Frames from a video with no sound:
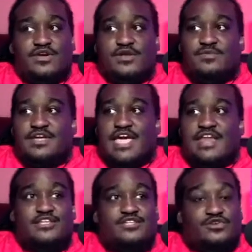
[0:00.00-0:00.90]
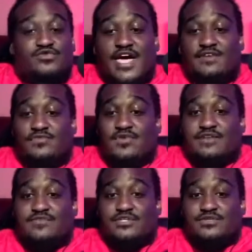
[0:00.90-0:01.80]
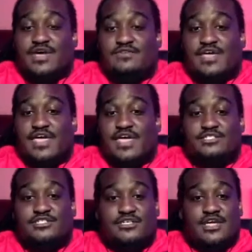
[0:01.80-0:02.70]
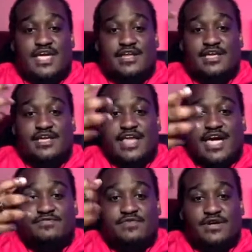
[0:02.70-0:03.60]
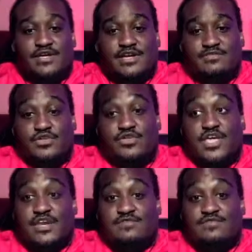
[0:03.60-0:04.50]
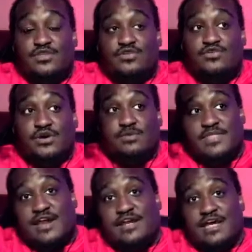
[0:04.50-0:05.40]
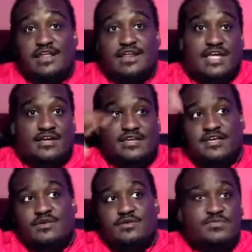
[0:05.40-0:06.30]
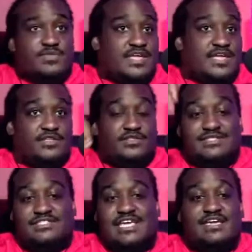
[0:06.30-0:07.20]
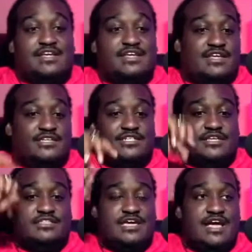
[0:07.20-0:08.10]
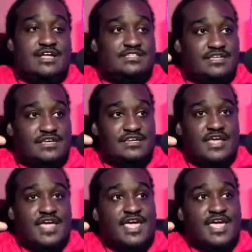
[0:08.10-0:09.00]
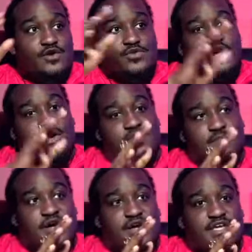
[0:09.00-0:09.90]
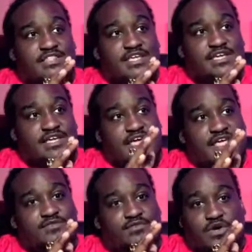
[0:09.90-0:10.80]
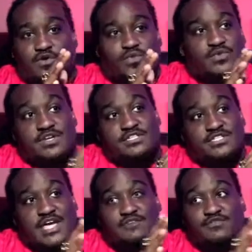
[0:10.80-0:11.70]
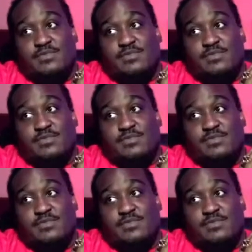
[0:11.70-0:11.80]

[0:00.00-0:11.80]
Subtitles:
You know what I mean? And then so you have Asia and Africa and even Europe that are kind of like taking in each other's content. And here we are in America thinking that, oh well, we the